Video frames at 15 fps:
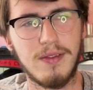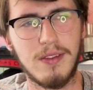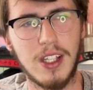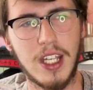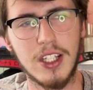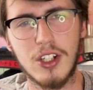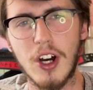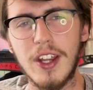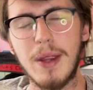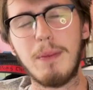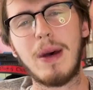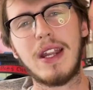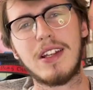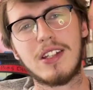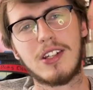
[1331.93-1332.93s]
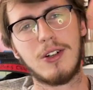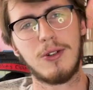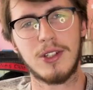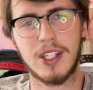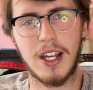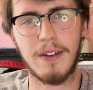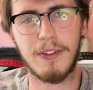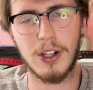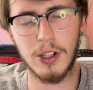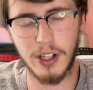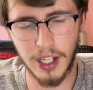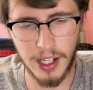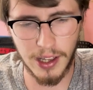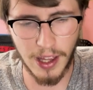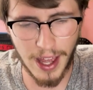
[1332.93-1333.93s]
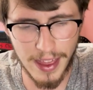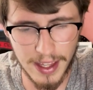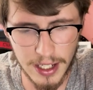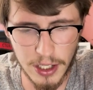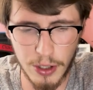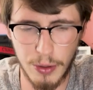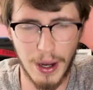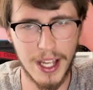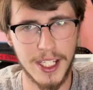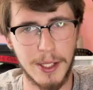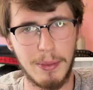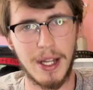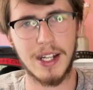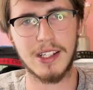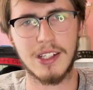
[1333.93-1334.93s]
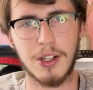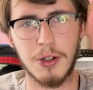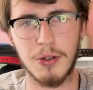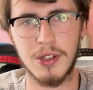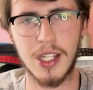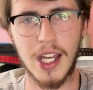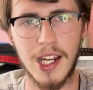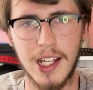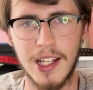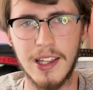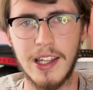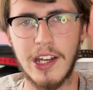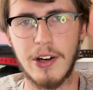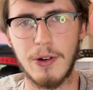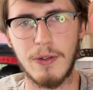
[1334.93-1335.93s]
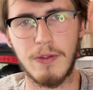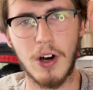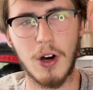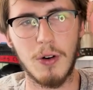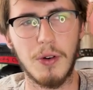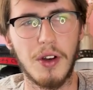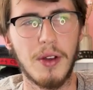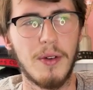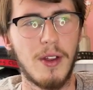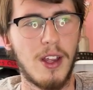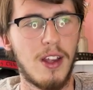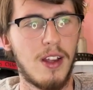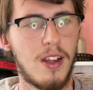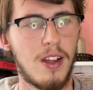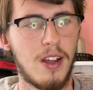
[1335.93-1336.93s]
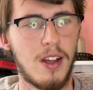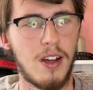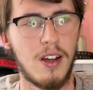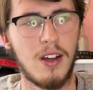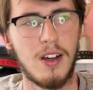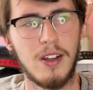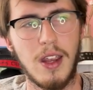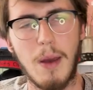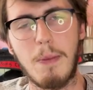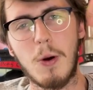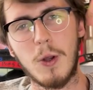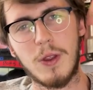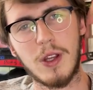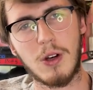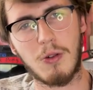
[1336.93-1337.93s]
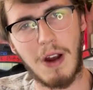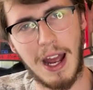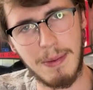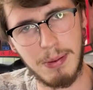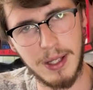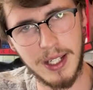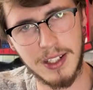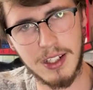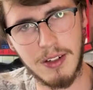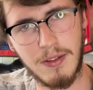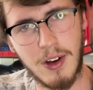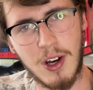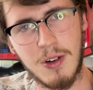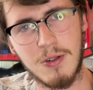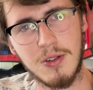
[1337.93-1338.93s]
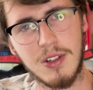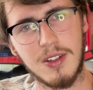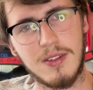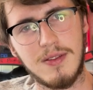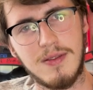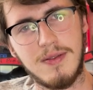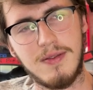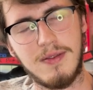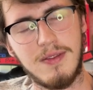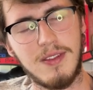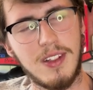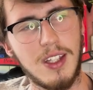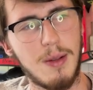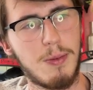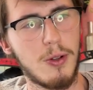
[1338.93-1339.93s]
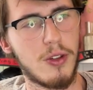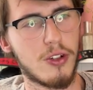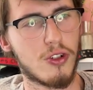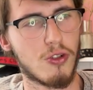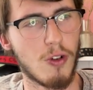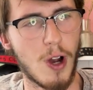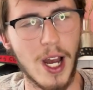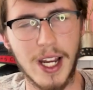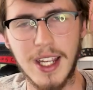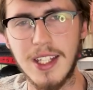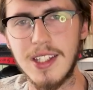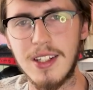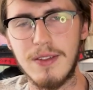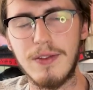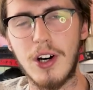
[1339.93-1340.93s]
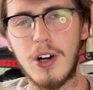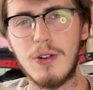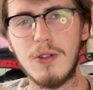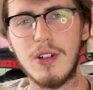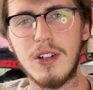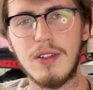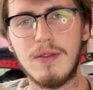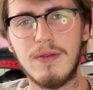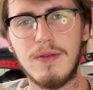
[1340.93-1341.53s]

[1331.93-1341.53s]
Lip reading: he's got the better skill set. If you look at it like this, who has the better skill set, Ilia or Volk? You put the grappling to Volk, you put the striking to Volk,